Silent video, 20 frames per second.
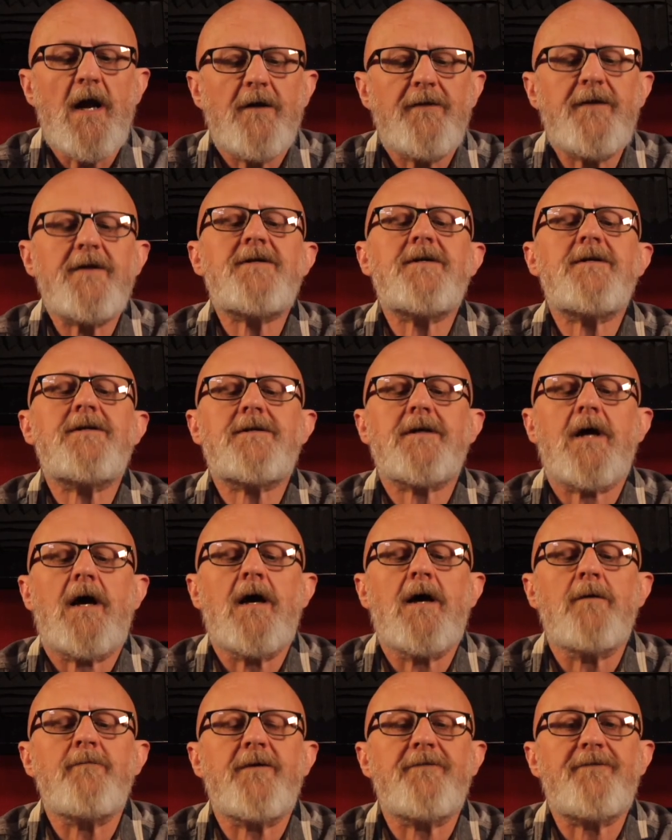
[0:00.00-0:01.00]
This is
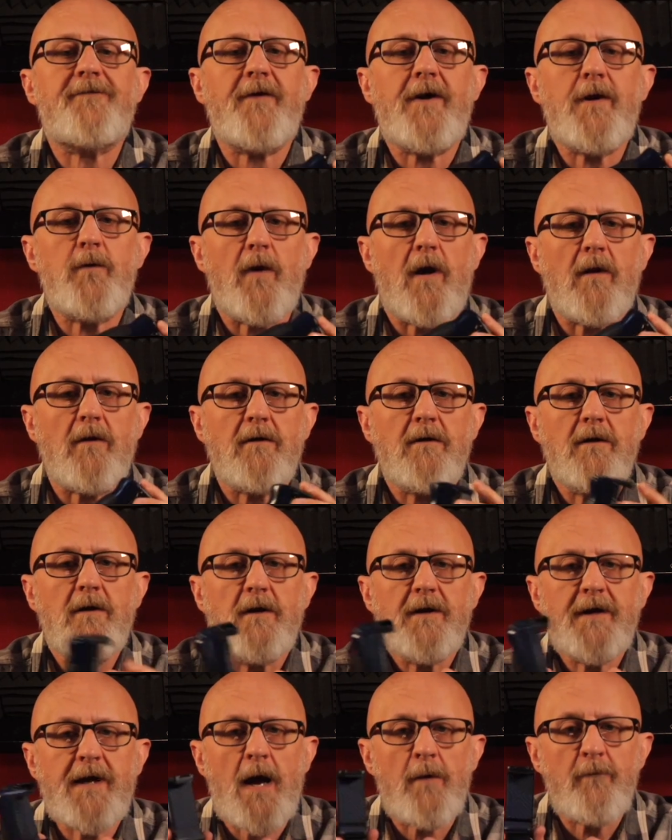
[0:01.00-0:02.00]
the Freewell
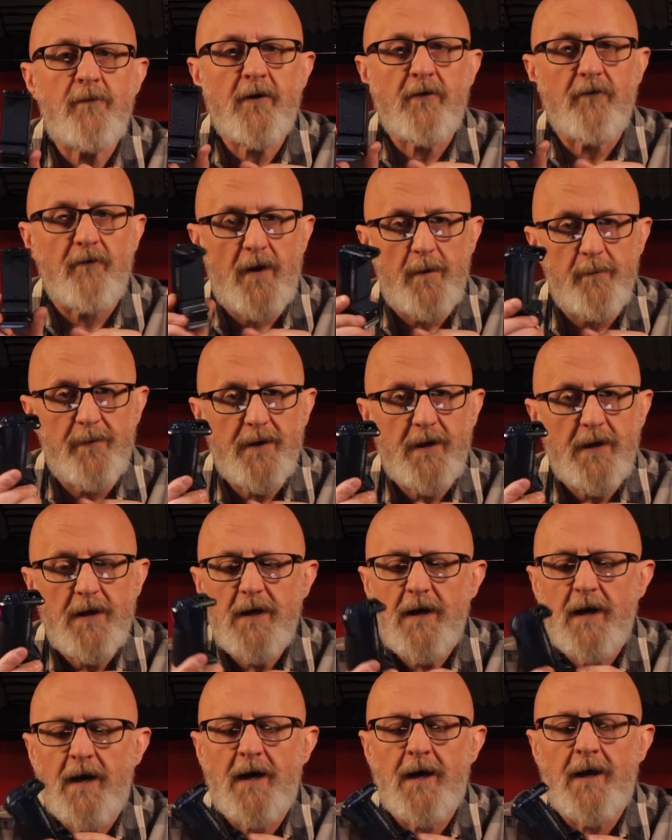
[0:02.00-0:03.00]
camera grip.
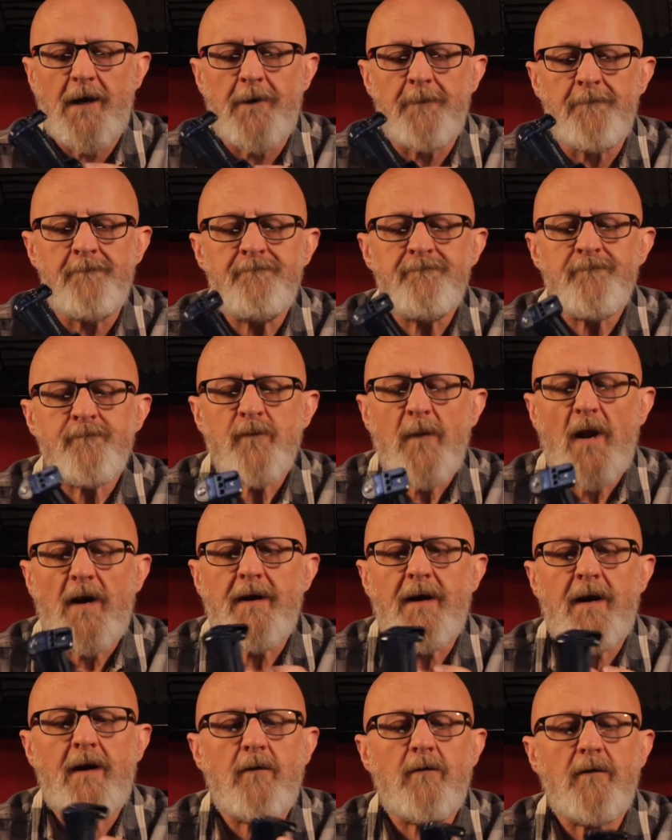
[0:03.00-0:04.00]

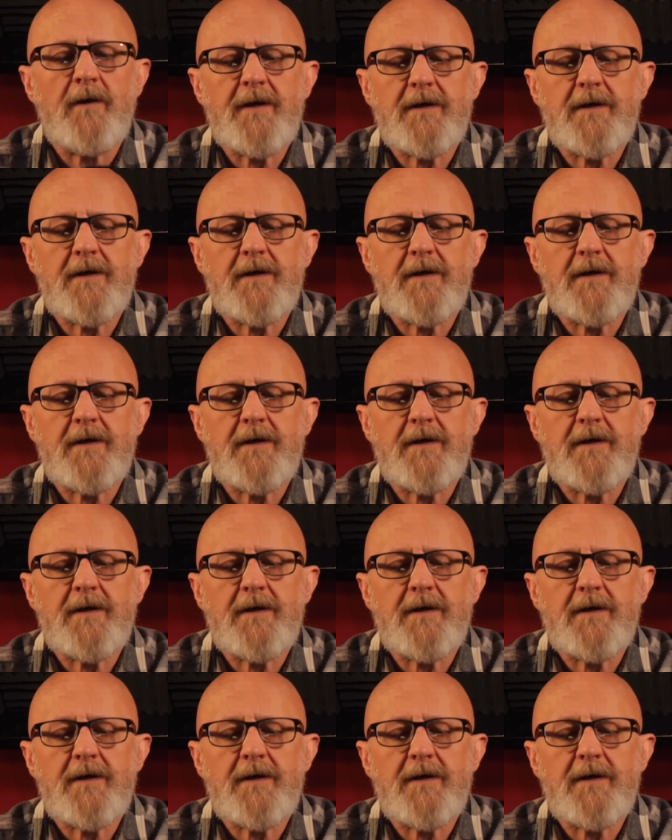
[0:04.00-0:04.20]
Now